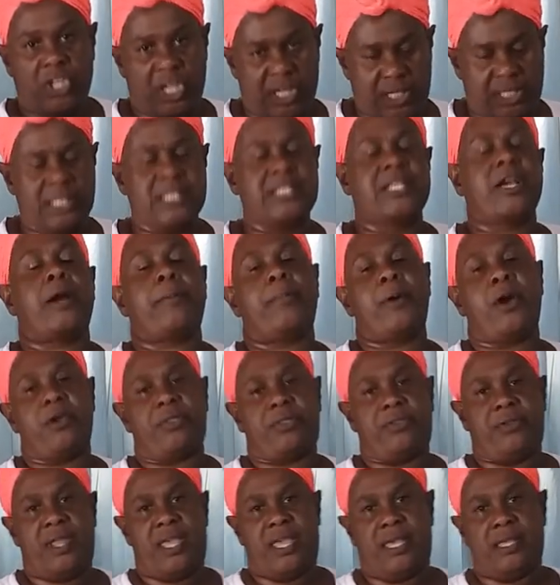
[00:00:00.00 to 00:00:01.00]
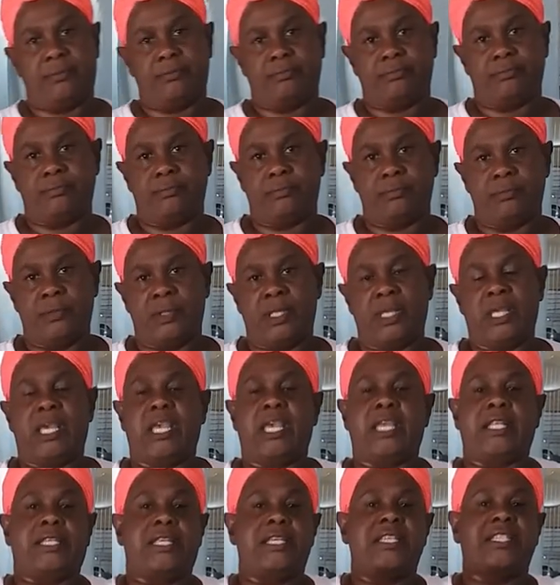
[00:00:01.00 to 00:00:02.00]
It is her birthday.
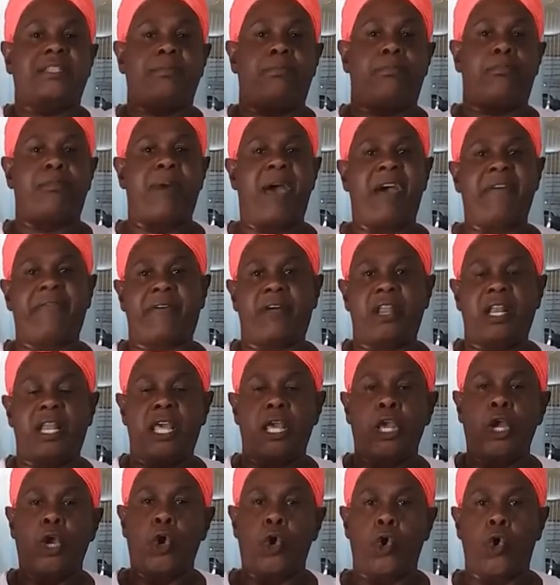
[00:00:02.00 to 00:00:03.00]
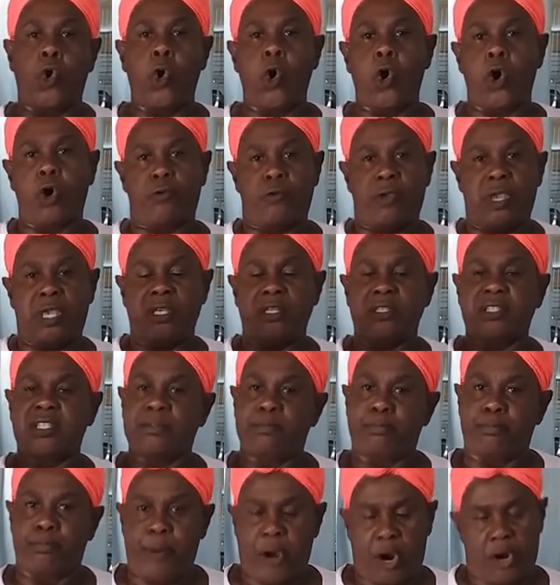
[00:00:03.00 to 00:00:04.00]
It is Beverly
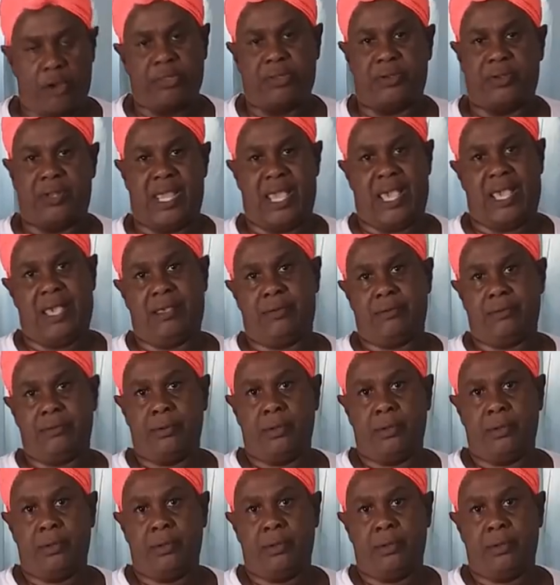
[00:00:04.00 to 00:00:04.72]
Goring's birthday.